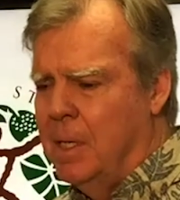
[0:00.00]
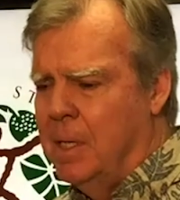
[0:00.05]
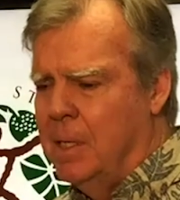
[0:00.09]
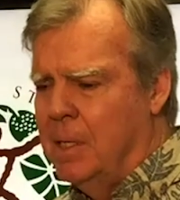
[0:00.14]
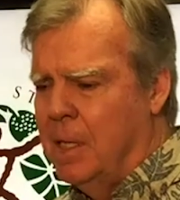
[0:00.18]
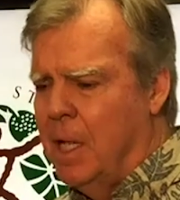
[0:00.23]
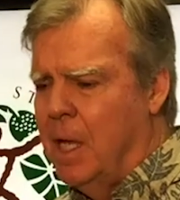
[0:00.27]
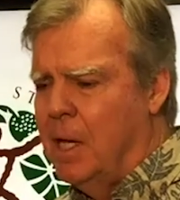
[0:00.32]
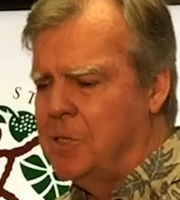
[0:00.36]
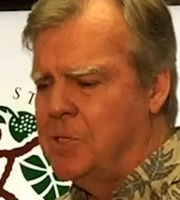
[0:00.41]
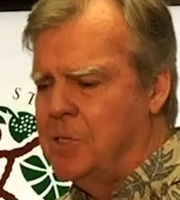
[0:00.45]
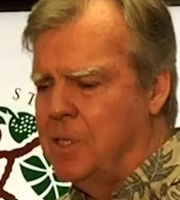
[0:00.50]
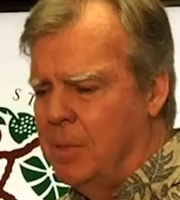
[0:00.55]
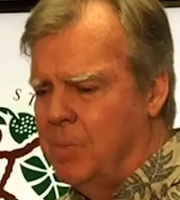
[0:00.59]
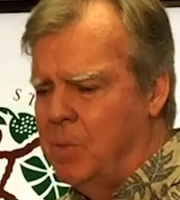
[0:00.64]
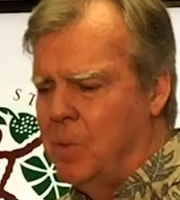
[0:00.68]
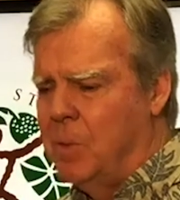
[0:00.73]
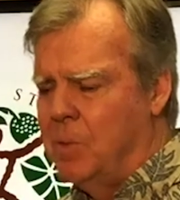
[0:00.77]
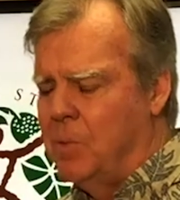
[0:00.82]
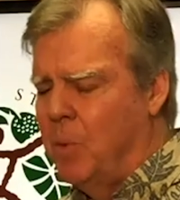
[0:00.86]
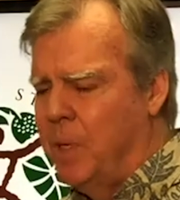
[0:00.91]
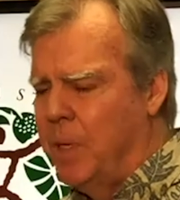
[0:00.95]
lockstep
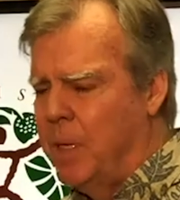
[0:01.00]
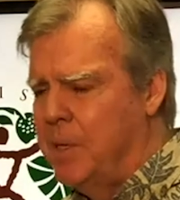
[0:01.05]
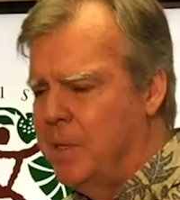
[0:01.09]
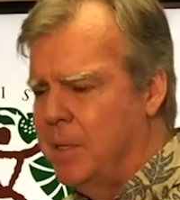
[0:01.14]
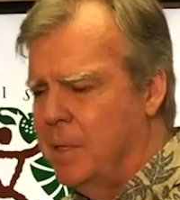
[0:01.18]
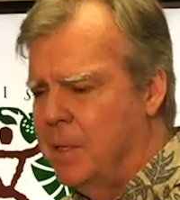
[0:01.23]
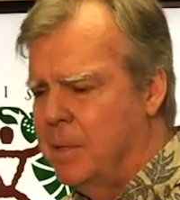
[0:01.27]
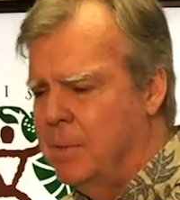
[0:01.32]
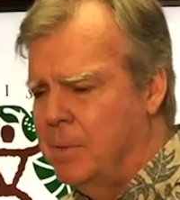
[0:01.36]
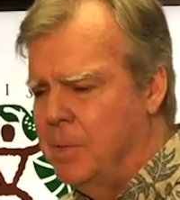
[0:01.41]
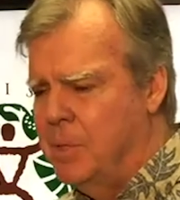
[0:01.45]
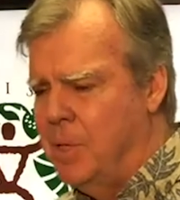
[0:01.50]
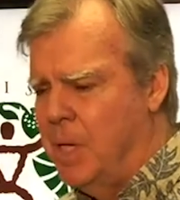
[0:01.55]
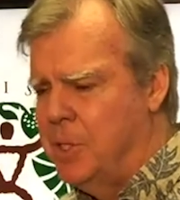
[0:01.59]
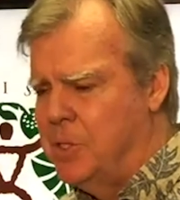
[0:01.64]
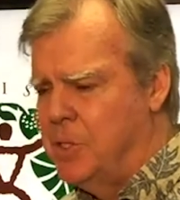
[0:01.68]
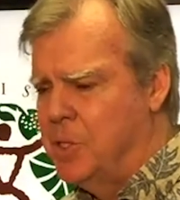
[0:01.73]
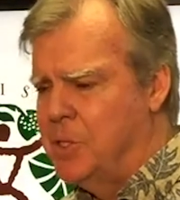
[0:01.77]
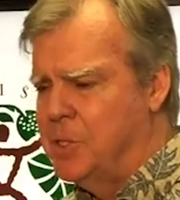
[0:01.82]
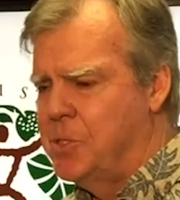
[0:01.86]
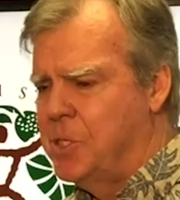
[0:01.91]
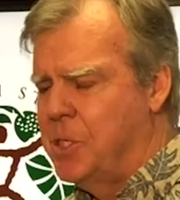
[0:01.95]
with what other
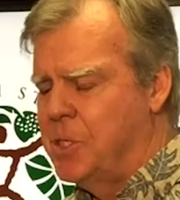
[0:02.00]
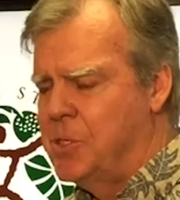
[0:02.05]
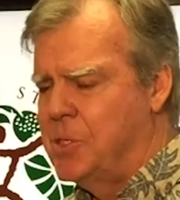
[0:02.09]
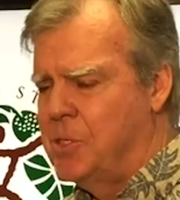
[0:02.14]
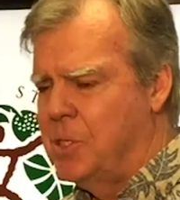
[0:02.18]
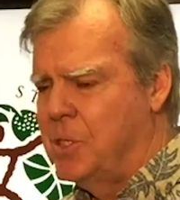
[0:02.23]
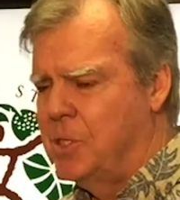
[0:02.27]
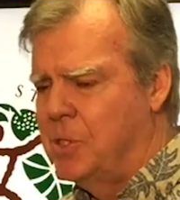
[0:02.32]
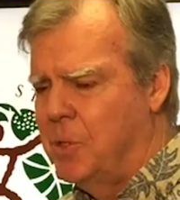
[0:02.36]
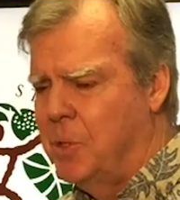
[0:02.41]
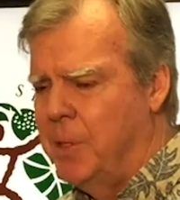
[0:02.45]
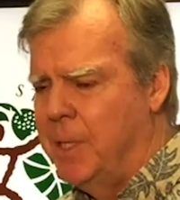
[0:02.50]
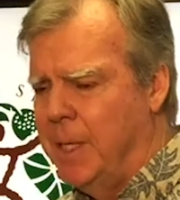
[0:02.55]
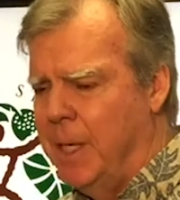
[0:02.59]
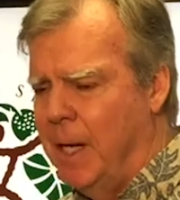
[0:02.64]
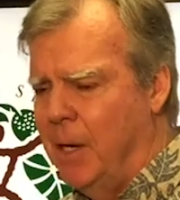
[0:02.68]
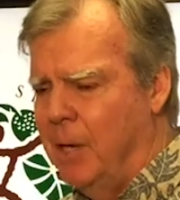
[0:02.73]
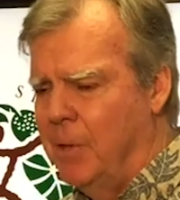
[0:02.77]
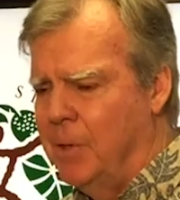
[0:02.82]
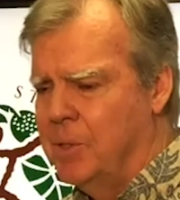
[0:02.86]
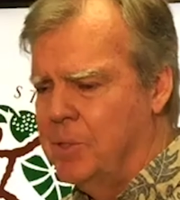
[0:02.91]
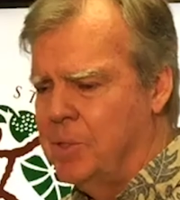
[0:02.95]
jurisdictions are doing
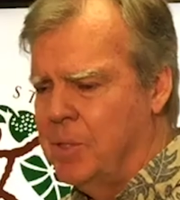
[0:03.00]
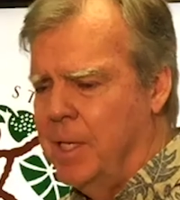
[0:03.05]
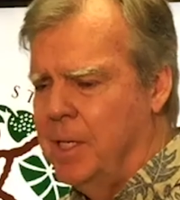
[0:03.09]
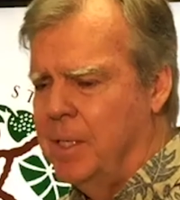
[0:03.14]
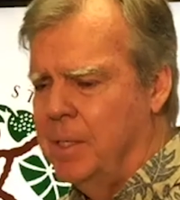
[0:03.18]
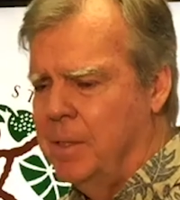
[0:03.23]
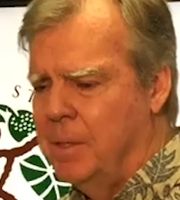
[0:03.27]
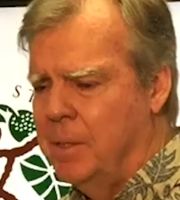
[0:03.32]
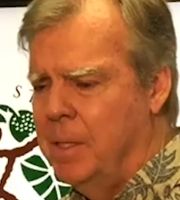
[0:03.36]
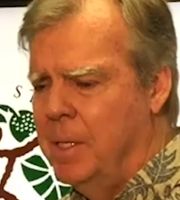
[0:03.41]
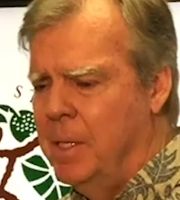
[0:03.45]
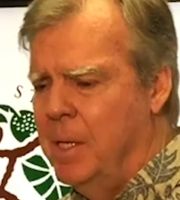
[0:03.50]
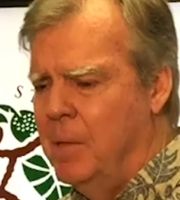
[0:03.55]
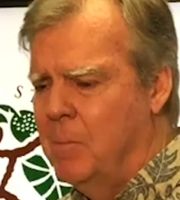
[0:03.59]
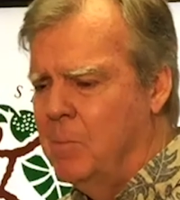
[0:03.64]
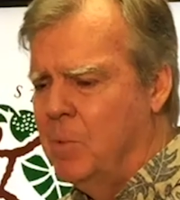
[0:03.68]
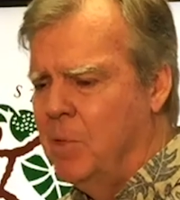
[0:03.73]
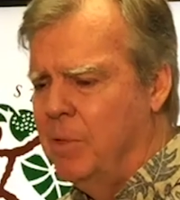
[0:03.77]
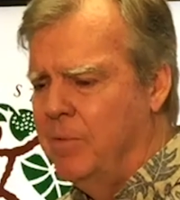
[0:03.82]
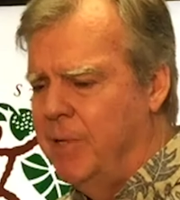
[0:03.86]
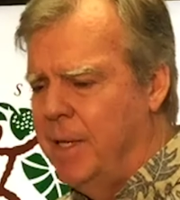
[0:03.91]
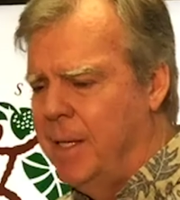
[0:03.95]
now and trying to
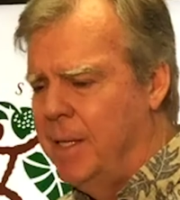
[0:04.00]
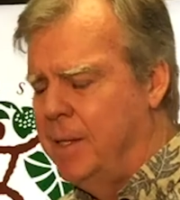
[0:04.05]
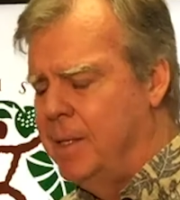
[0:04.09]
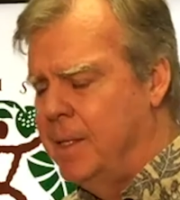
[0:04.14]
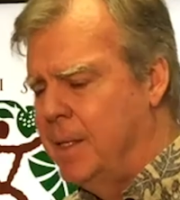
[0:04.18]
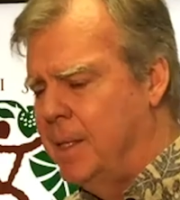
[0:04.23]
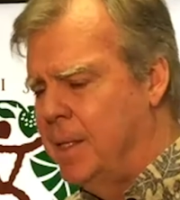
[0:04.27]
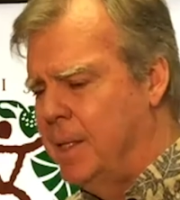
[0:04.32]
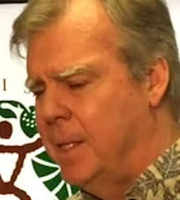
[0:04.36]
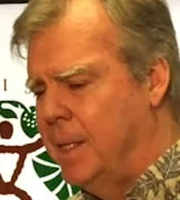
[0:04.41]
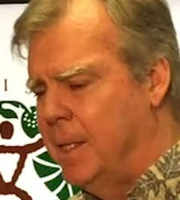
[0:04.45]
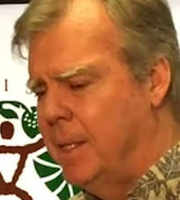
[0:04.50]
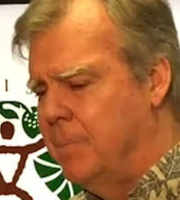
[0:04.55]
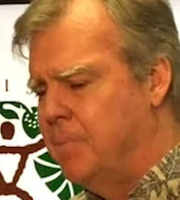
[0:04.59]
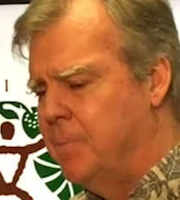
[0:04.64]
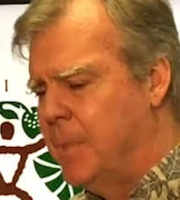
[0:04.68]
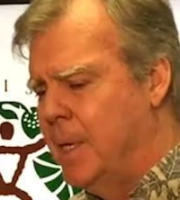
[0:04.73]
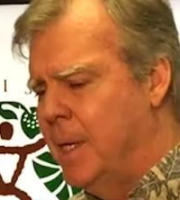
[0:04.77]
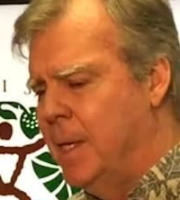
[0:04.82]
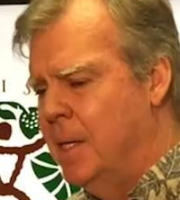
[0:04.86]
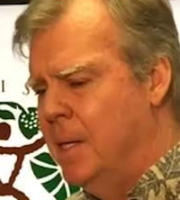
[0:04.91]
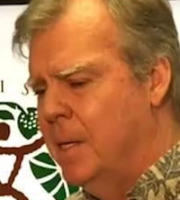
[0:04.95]
prevent the
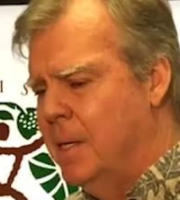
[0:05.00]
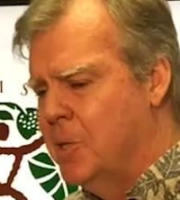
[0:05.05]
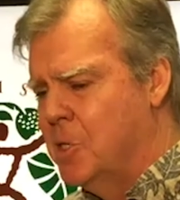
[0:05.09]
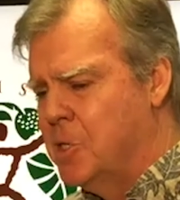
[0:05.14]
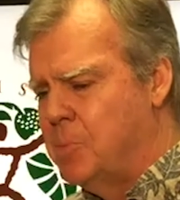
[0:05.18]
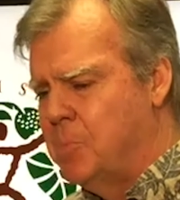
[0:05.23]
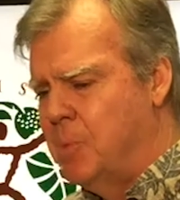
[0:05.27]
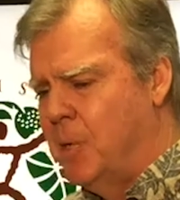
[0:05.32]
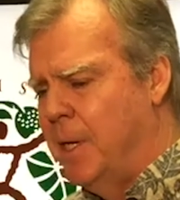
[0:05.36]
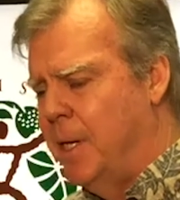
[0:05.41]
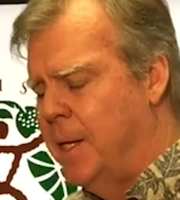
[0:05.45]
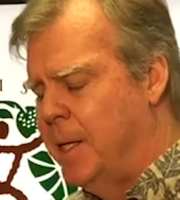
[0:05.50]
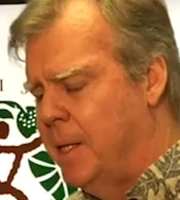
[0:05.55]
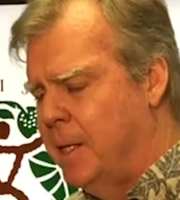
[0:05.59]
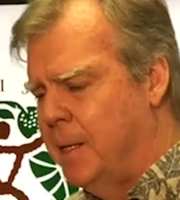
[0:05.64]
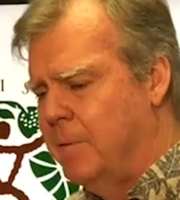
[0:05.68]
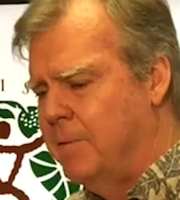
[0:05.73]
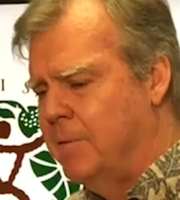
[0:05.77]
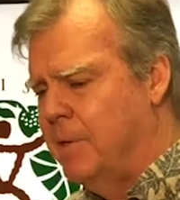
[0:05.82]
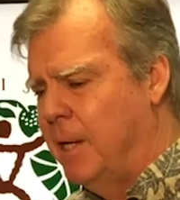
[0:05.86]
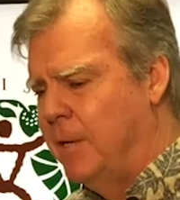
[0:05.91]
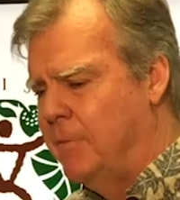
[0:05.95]
spread
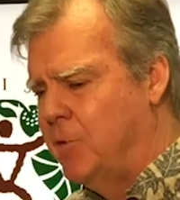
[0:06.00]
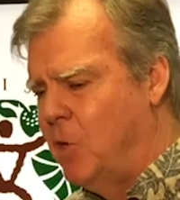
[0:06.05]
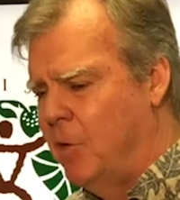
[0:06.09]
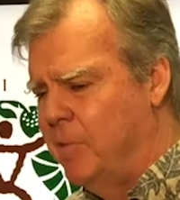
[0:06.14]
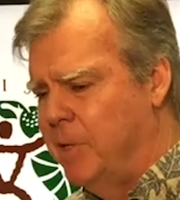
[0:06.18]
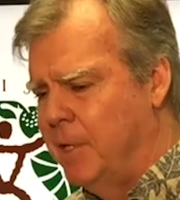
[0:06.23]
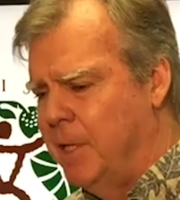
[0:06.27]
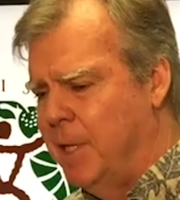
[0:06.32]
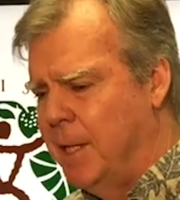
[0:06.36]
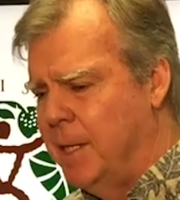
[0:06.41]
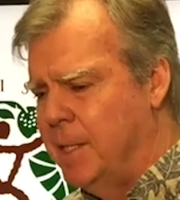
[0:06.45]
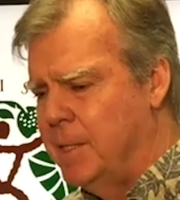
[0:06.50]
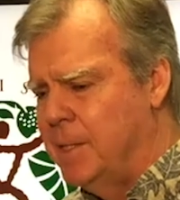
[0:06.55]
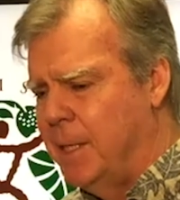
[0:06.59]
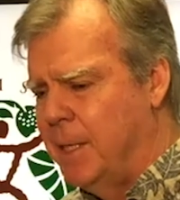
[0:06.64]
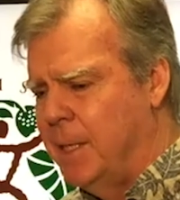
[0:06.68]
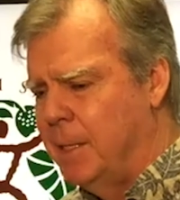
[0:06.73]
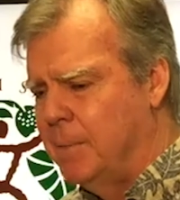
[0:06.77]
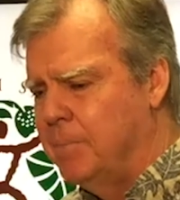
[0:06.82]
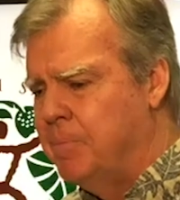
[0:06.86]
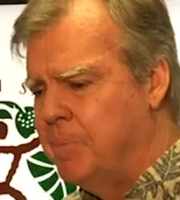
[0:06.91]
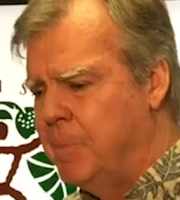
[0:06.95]
of
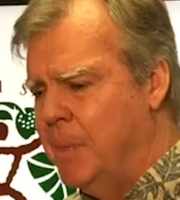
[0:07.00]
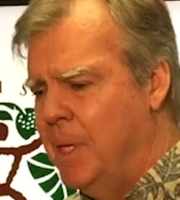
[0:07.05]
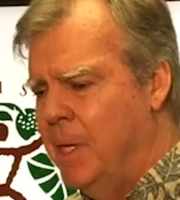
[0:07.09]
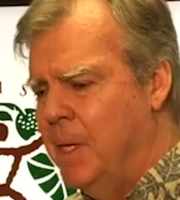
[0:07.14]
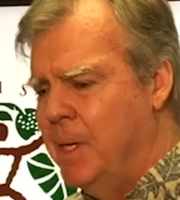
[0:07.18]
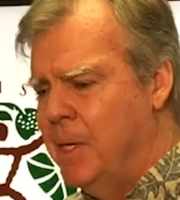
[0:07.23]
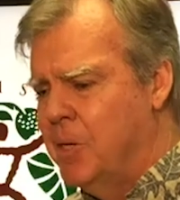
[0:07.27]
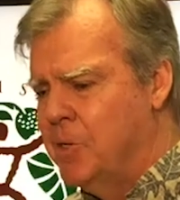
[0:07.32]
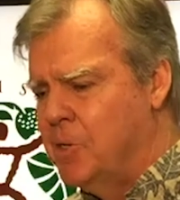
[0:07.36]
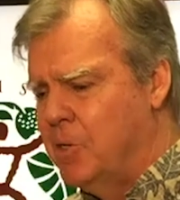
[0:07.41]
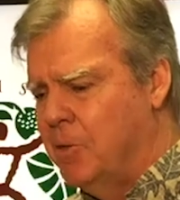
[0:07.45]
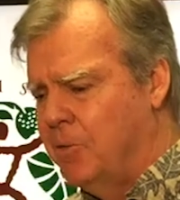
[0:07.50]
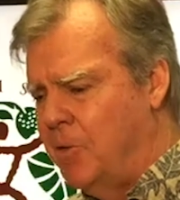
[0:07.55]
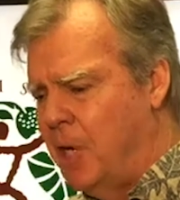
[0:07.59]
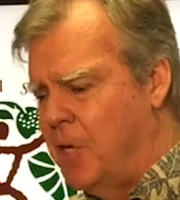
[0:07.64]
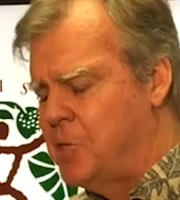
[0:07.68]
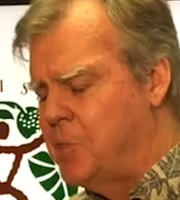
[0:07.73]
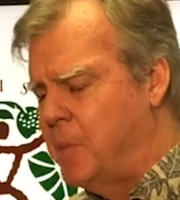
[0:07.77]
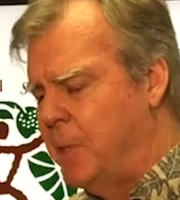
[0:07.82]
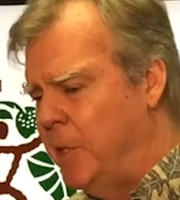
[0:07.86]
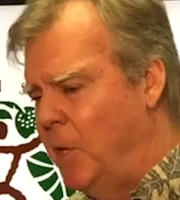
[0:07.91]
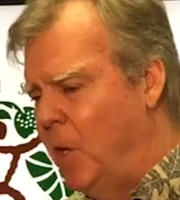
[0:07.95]
COVID-19. So far
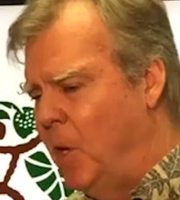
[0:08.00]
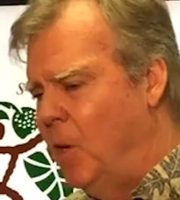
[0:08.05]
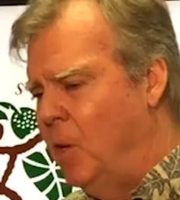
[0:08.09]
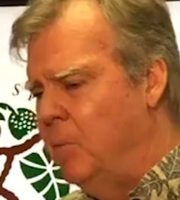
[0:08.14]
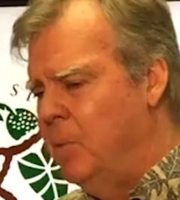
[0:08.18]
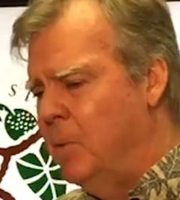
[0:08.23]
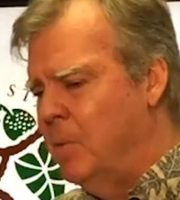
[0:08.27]
as we know,